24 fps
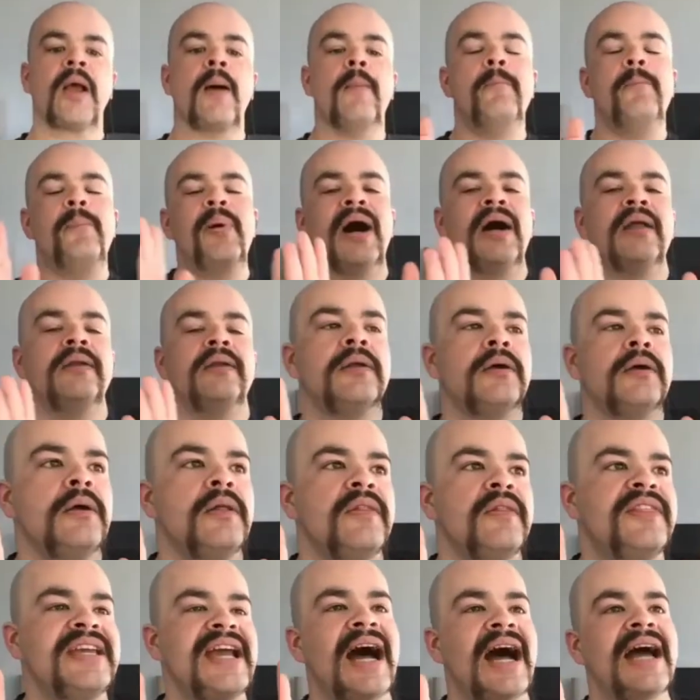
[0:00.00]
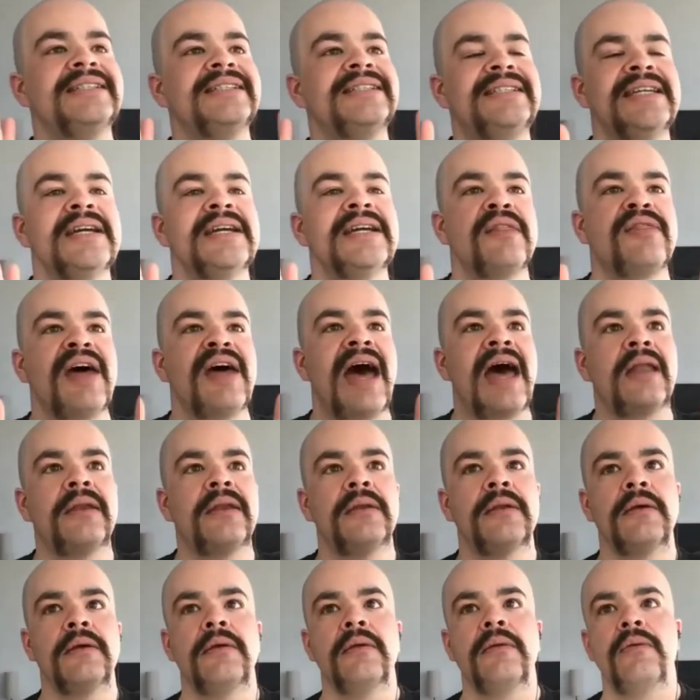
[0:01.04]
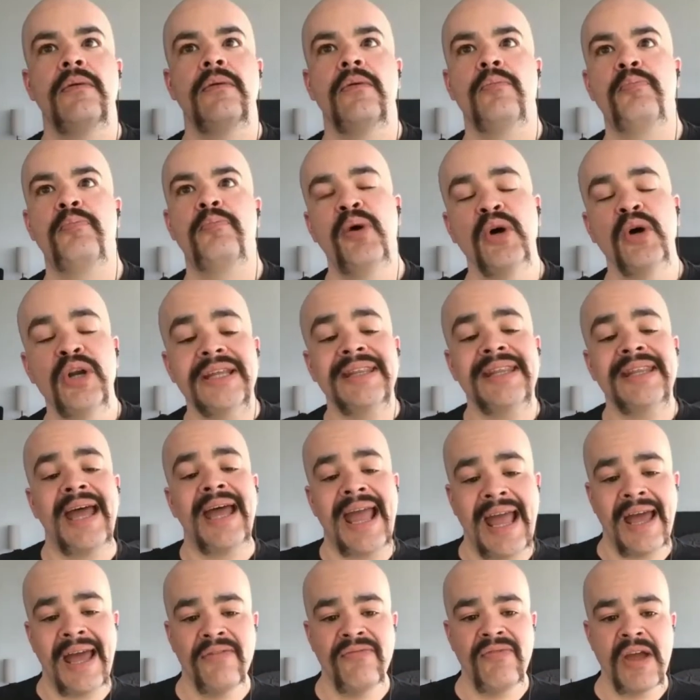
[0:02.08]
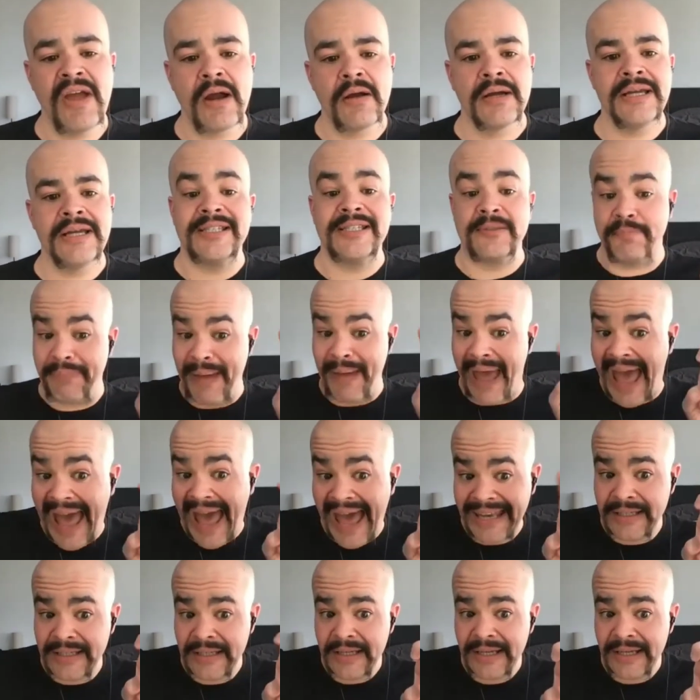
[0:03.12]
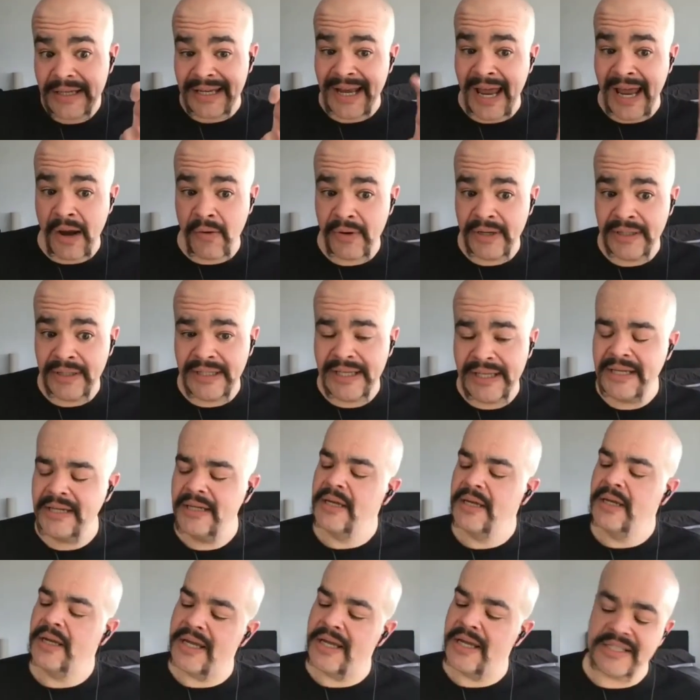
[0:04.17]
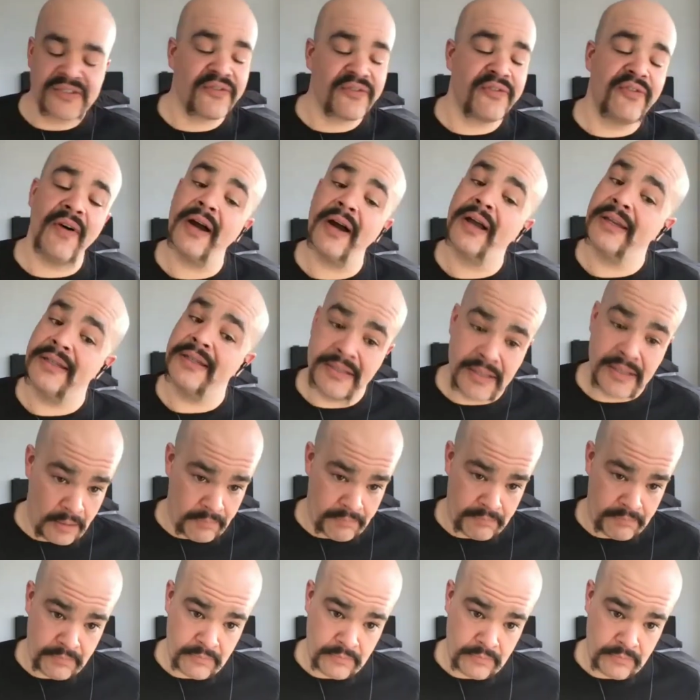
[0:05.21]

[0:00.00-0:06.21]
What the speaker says: But the idea that putting the hand there is bad inherently is fucking dumb.